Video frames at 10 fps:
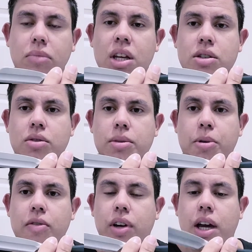So it's a
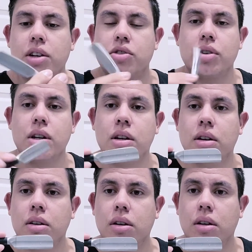perfect entry
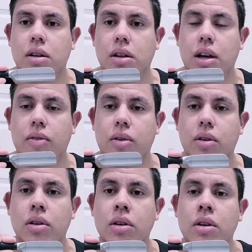
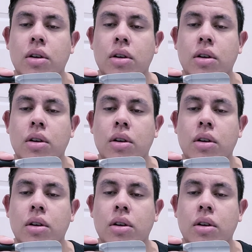level